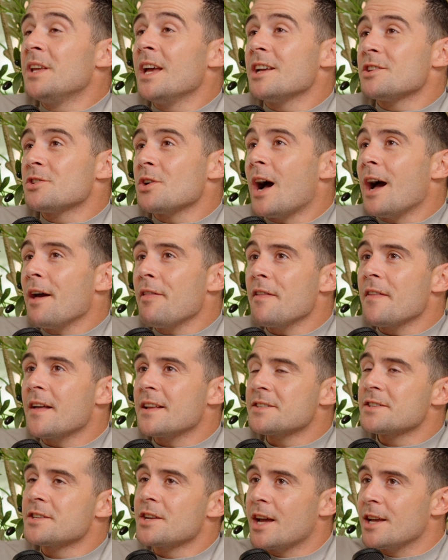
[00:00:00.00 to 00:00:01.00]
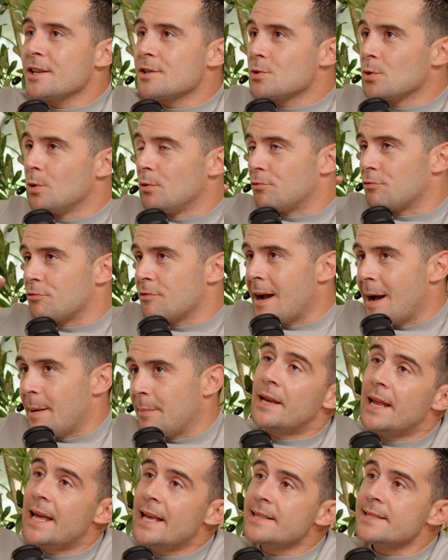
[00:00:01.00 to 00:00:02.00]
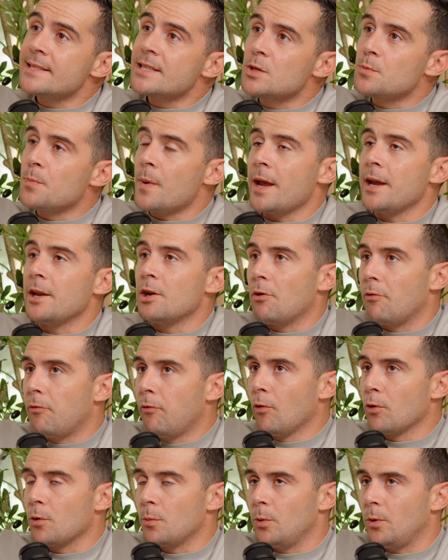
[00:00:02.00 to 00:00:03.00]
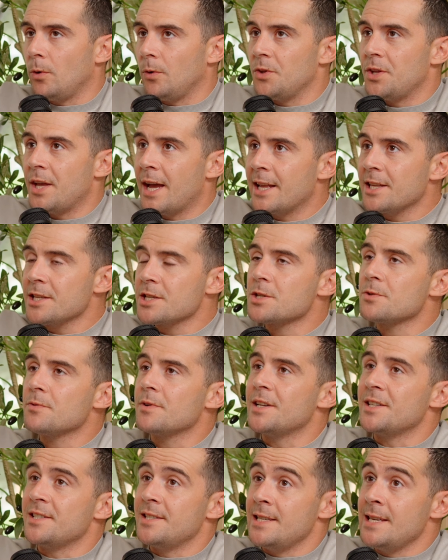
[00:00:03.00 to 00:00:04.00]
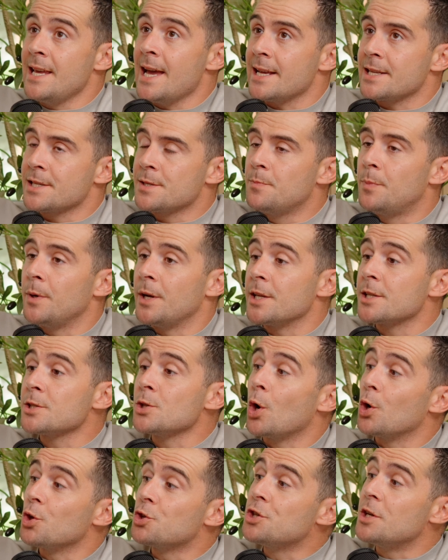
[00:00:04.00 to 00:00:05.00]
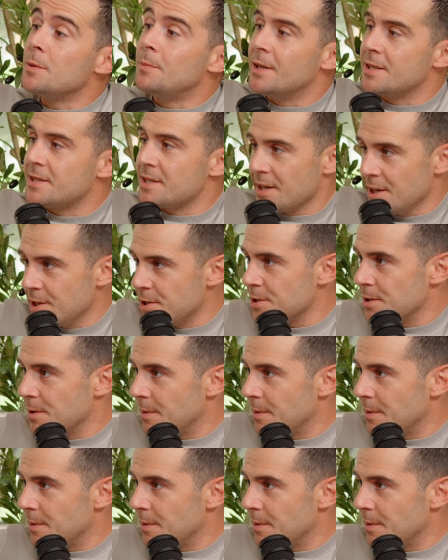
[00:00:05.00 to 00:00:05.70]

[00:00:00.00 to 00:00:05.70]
Yeah, so I think that's a nice sort of wrap. I mean, is Spain affordable? The answer is yes, but it's not a cheap destination.